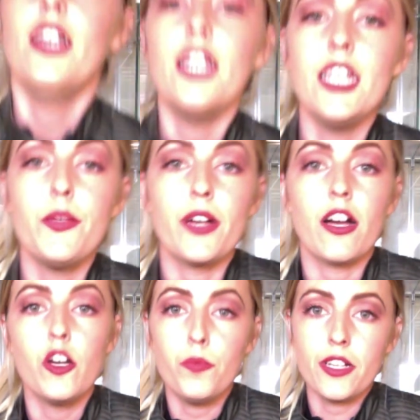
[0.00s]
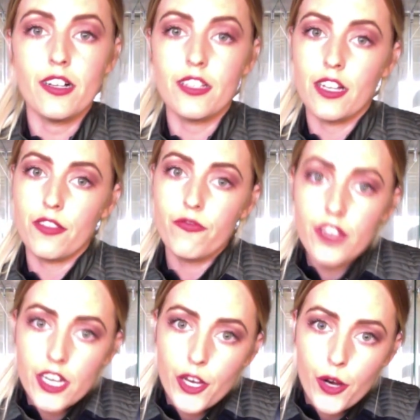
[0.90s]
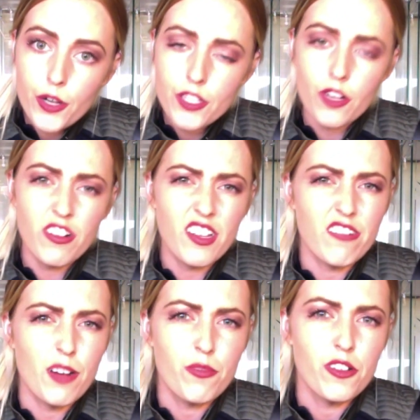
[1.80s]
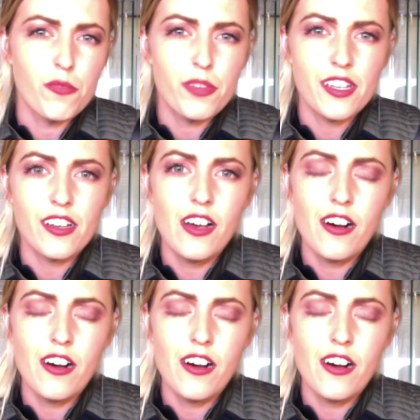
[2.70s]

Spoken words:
Anyway, I hope you guys liked the video. Sorry that I ramble on a bit.